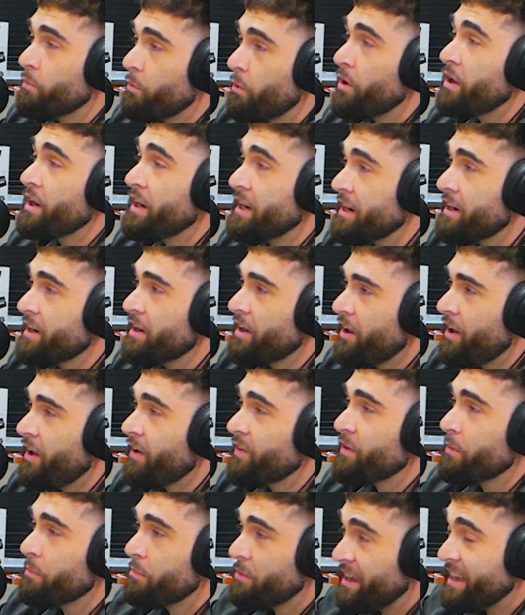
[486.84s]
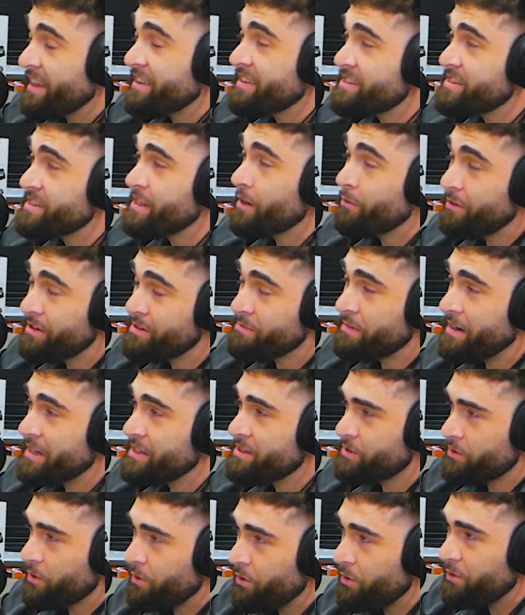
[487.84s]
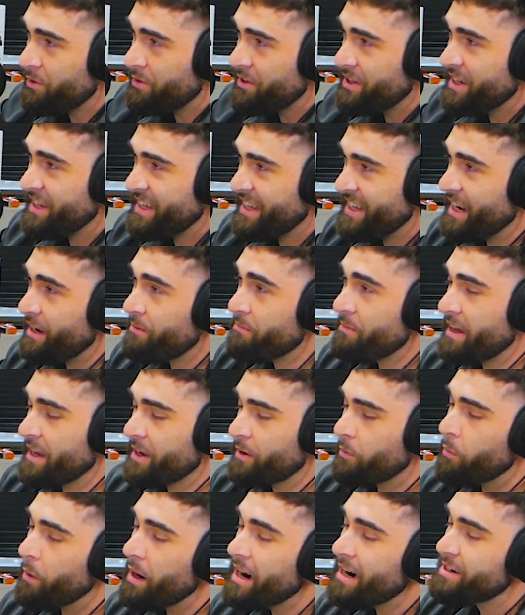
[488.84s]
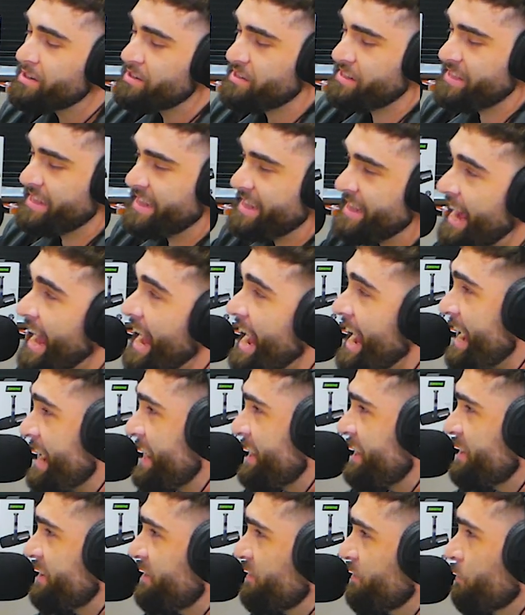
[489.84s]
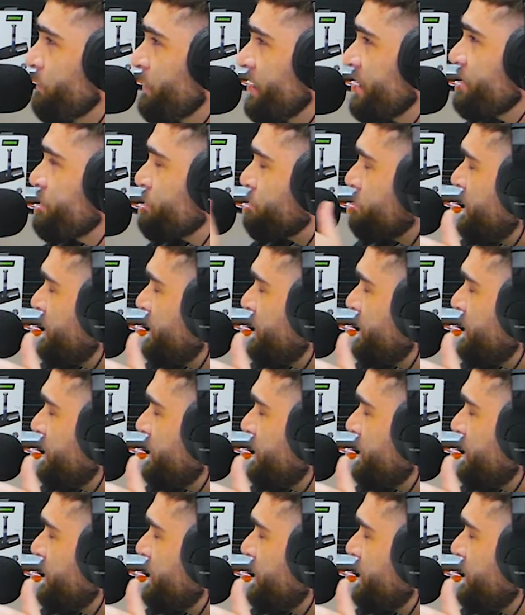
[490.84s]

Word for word: one on the playlist that was my soul. And I'm like, where's that? Where's